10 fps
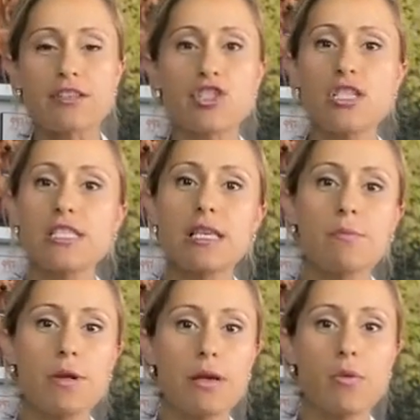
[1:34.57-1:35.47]
it just
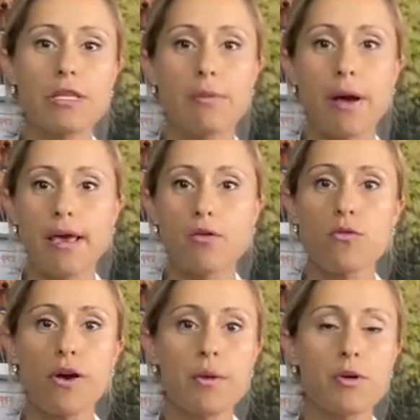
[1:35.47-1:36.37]
simply with the
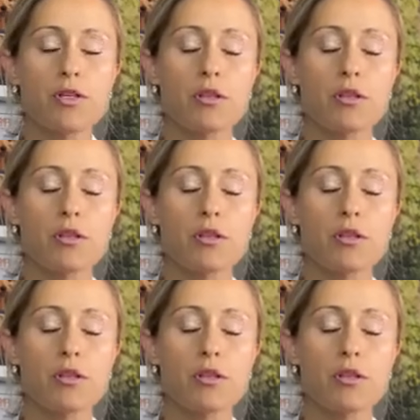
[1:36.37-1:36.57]
microfiber,